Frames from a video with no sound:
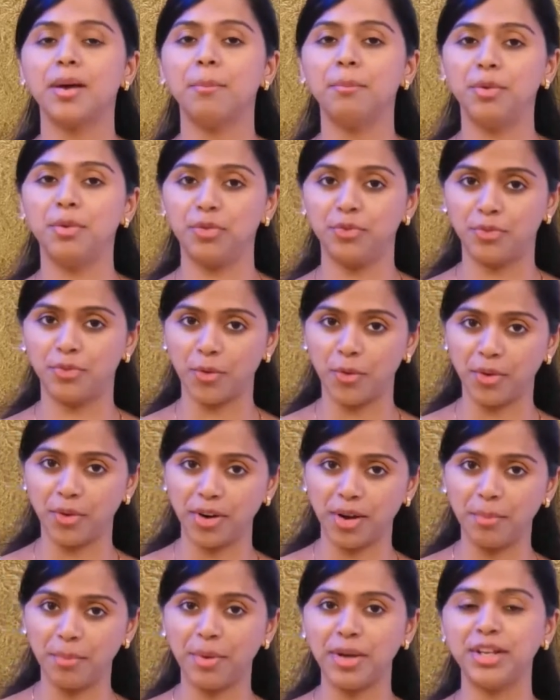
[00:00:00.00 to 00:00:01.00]
before
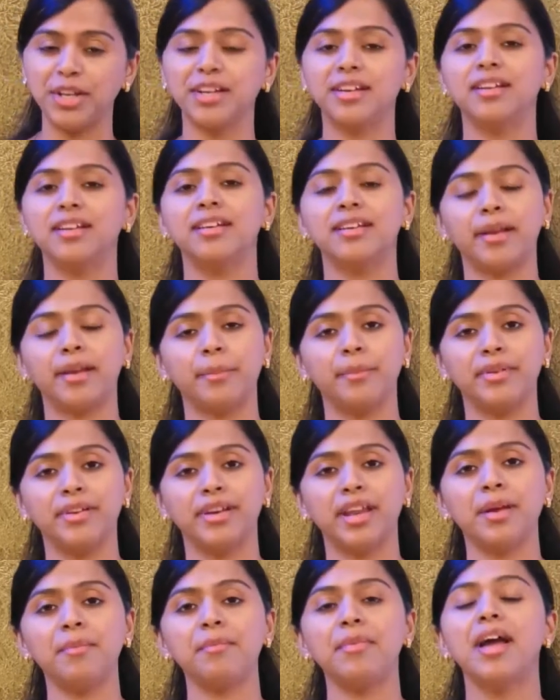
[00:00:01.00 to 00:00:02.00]
a particular number
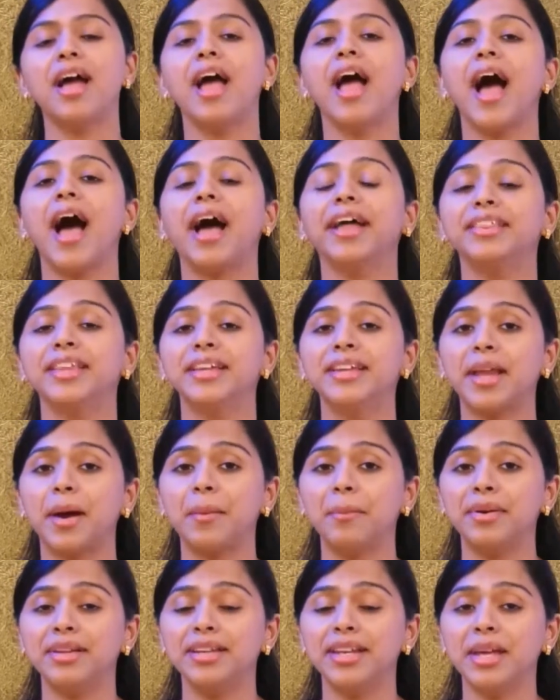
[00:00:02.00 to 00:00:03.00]
name and the
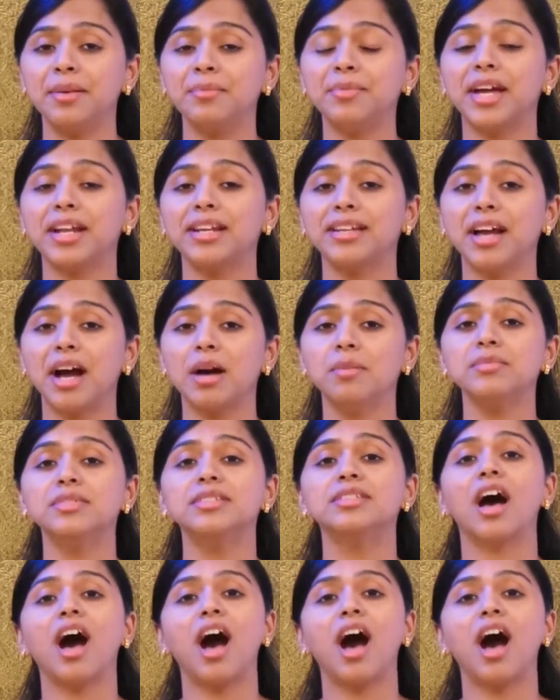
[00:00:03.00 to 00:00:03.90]
number name that comes